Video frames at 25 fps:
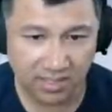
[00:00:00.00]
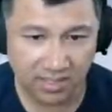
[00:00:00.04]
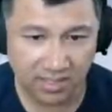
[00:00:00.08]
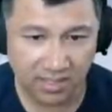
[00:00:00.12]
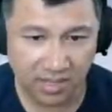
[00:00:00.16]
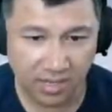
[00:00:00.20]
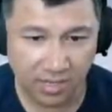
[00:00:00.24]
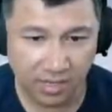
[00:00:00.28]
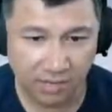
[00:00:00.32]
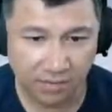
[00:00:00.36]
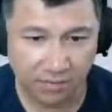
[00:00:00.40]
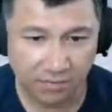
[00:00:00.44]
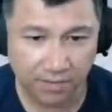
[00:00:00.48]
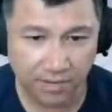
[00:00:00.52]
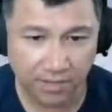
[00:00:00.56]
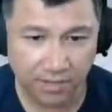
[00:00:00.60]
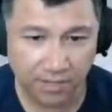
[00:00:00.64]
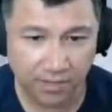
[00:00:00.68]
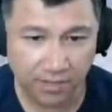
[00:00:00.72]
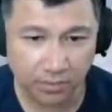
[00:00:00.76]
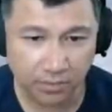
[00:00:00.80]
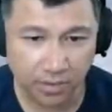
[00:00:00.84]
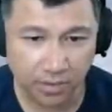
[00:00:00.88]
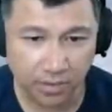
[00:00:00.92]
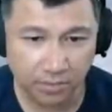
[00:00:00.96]
I'll fight
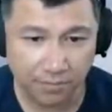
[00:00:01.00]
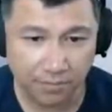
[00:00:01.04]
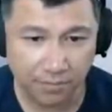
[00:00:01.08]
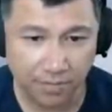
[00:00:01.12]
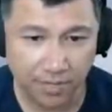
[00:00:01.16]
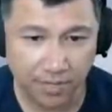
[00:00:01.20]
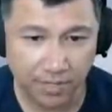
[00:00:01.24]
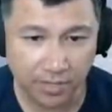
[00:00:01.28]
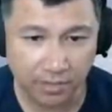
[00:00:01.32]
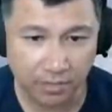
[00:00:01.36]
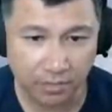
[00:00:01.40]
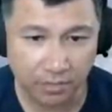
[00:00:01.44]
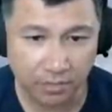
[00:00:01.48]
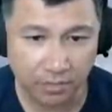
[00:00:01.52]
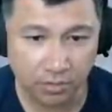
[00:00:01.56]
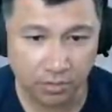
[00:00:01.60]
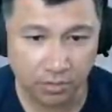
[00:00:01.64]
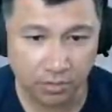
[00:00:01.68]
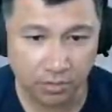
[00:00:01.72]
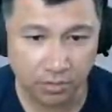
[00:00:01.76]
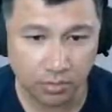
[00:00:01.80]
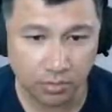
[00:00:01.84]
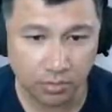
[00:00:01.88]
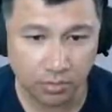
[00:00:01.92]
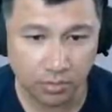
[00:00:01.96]
you.
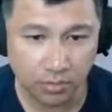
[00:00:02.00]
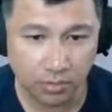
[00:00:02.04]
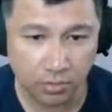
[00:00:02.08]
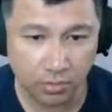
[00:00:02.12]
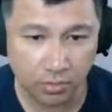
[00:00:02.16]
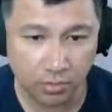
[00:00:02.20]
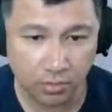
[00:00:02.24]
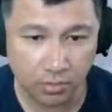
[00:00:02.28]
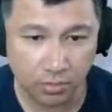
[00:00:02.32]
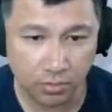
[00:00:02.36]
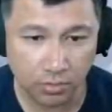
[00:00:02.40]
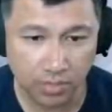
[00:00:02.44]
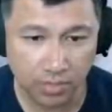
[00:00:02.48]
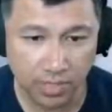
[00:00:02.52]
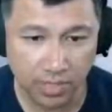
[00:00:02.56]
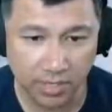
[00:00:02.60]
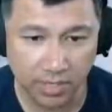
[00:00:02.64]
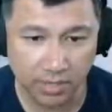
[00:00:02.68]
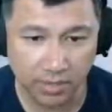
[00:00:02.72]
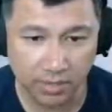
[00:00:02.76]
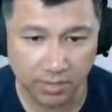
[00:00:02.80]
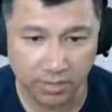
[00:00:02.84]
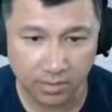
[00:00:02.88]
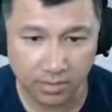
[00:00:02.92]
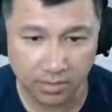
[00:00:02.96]
Don't look away.
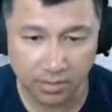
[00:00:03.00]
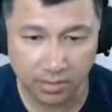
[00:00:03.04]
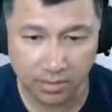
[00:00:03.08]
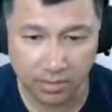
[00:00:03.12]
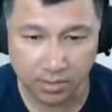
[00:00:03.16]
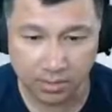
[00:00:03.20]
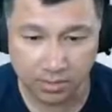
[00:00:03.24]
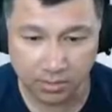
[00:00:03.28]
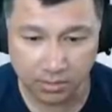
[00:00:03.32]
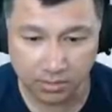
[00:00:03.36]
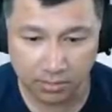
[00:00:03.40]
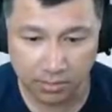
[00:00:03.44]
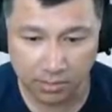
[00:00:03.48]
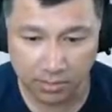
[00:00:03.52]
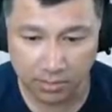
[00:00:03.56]
Come on.